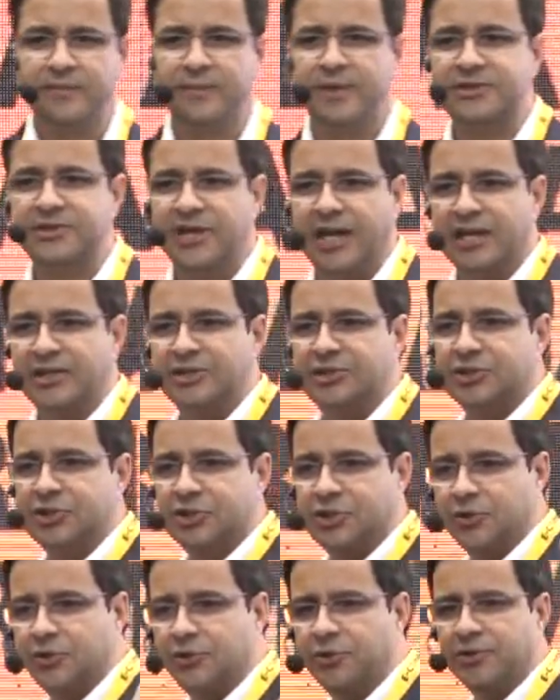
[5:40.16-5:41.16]
must
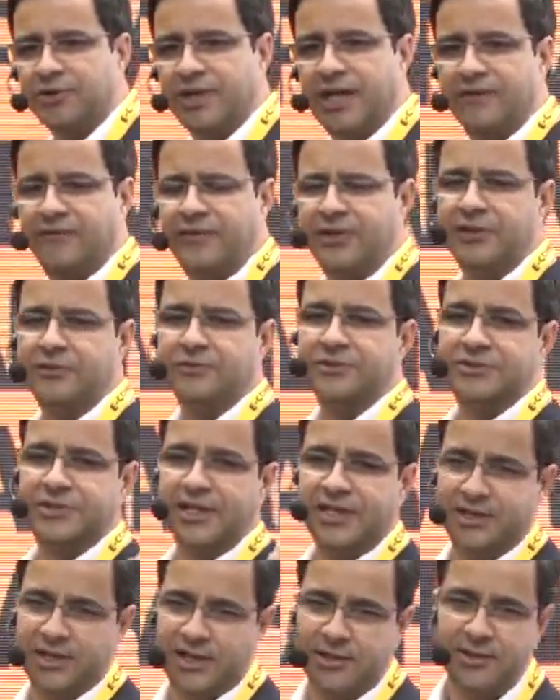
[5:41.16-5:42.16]
ensure that we use
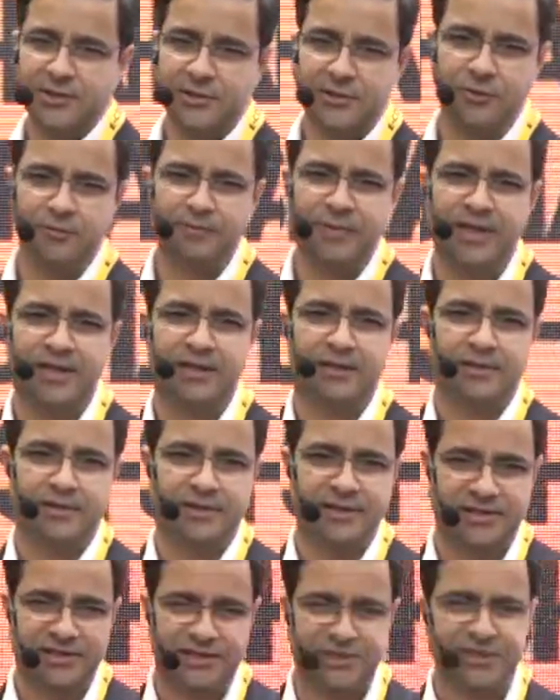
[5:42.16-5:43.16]
data to make
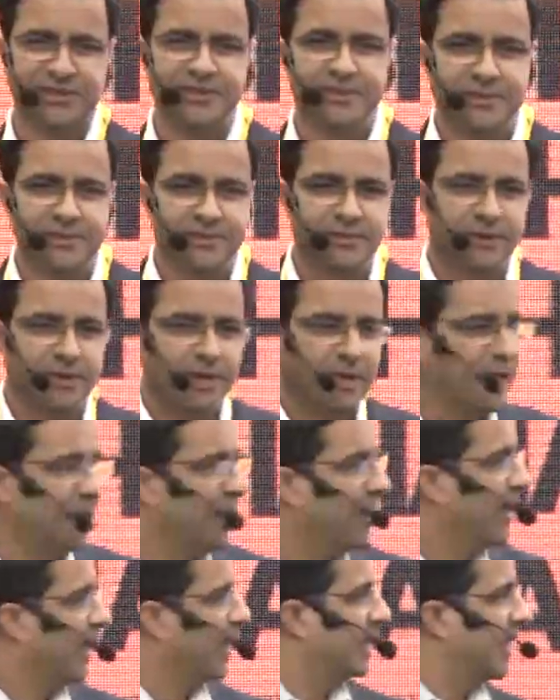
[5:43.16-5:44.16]
decisions,
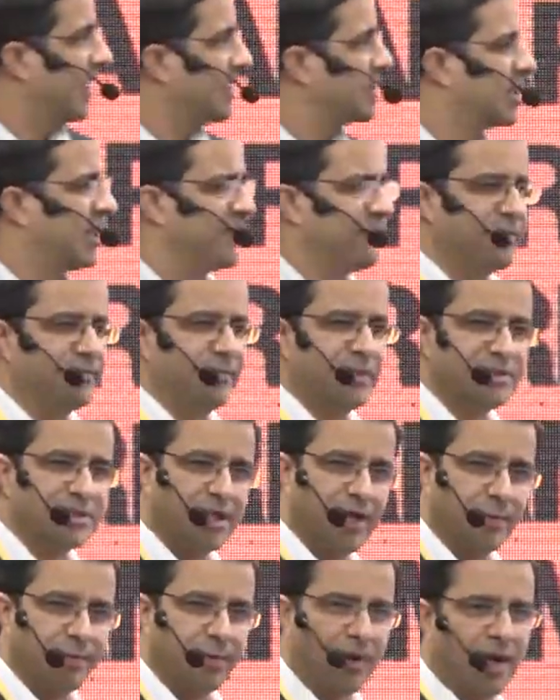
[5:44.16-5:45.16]
and lastly, we must
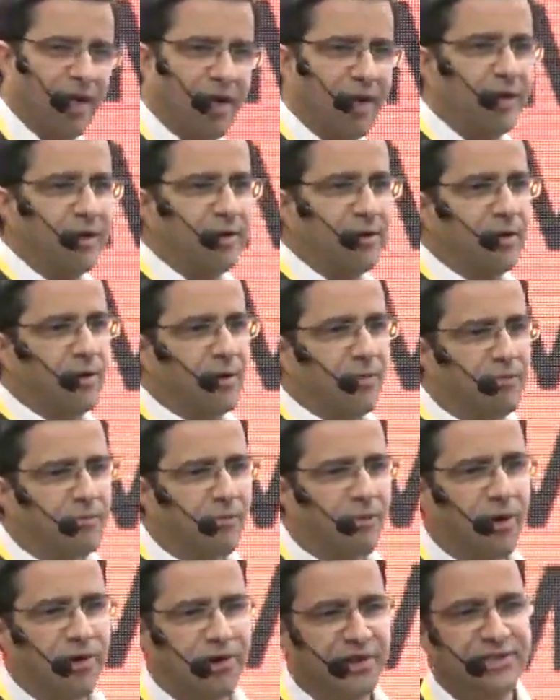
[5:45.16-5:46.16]
apply
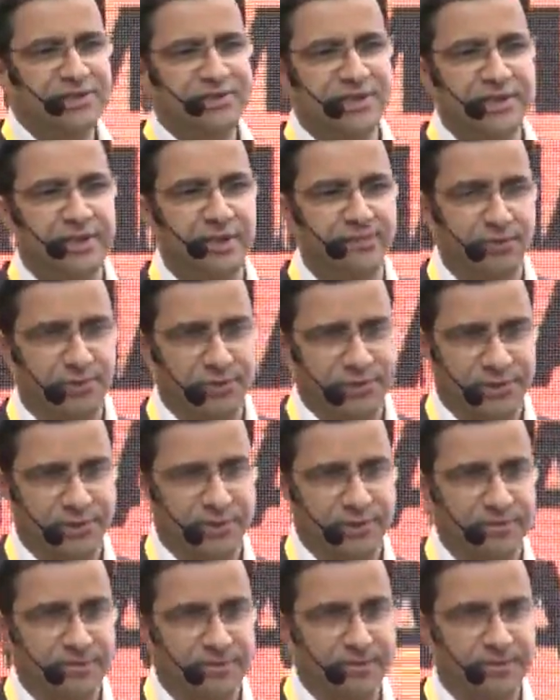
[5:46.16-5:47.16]
modern engineering
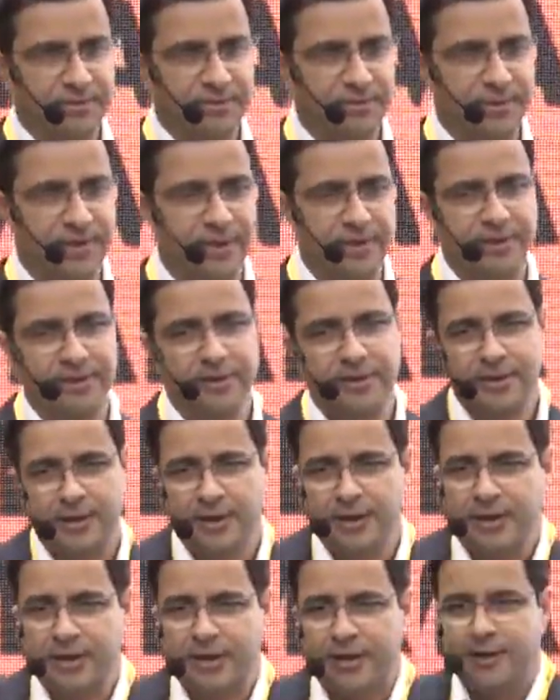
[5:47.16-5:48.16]
approach. Okay.
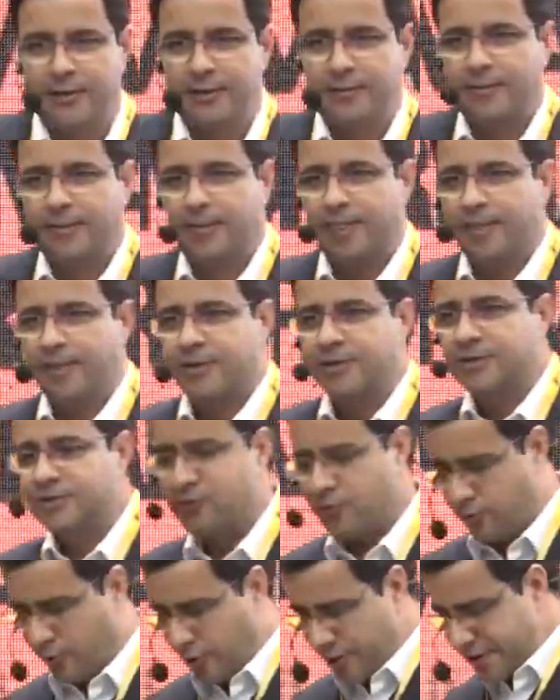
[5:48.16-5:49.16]

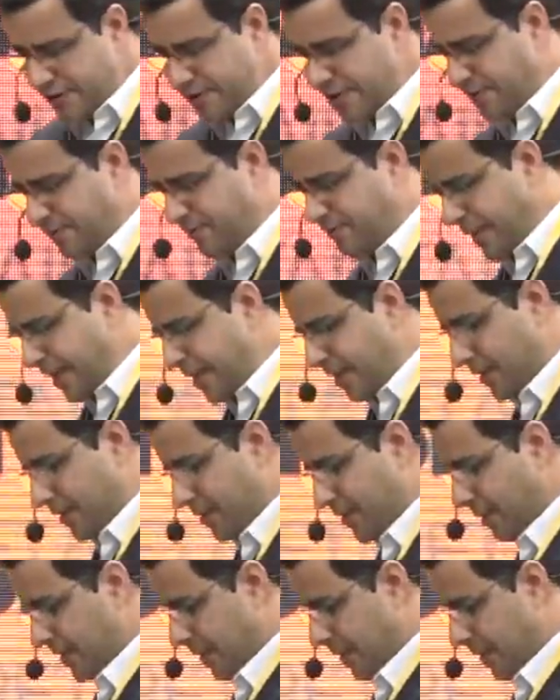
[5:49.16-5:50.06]
So what does it mean